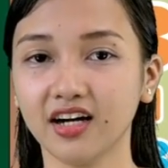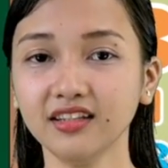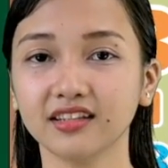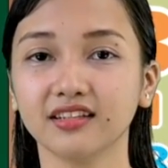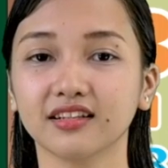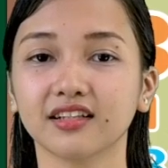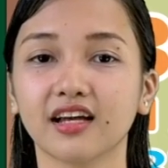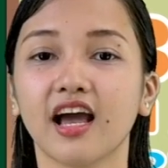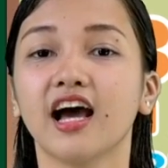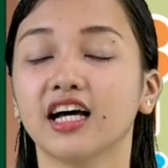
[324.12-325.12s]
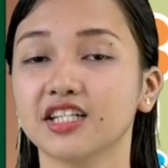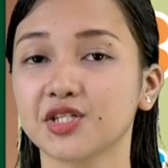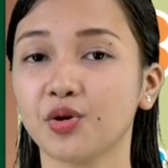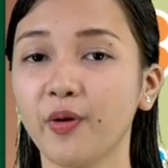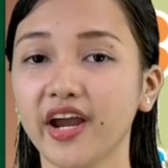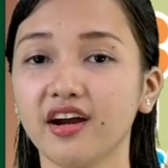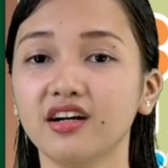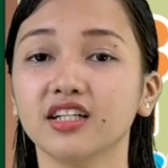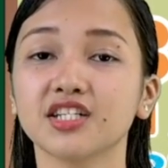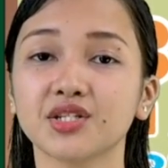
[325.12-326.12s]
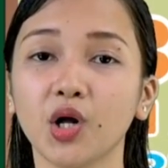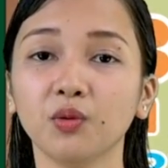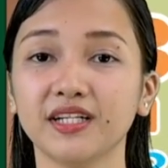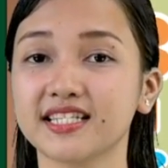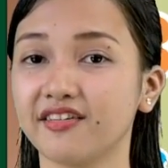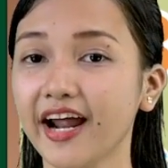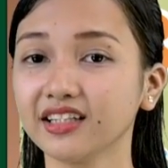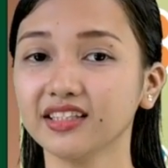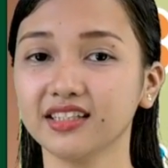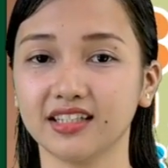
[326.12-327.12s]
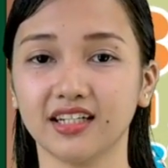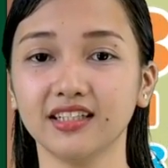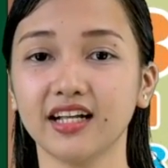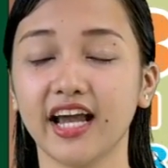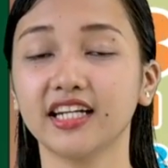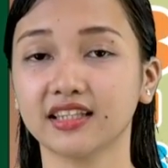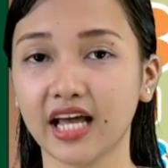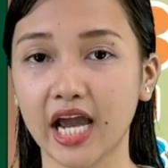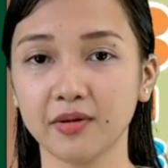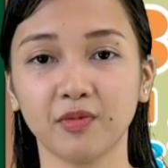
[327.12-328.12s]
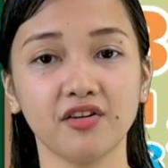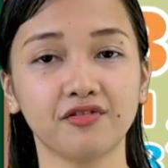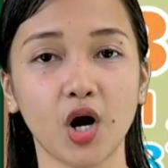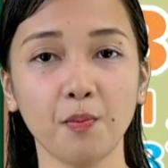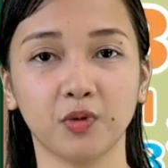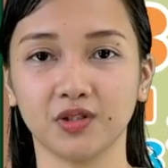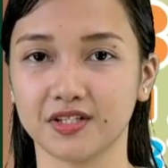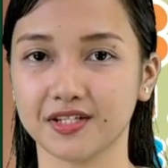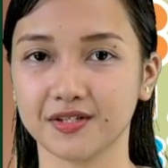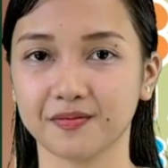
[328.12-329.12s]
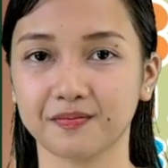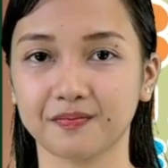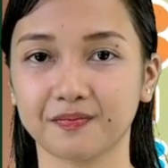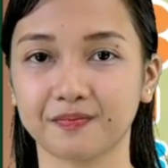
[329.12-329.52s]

second, a square is always a rectangle and a type of rhombus.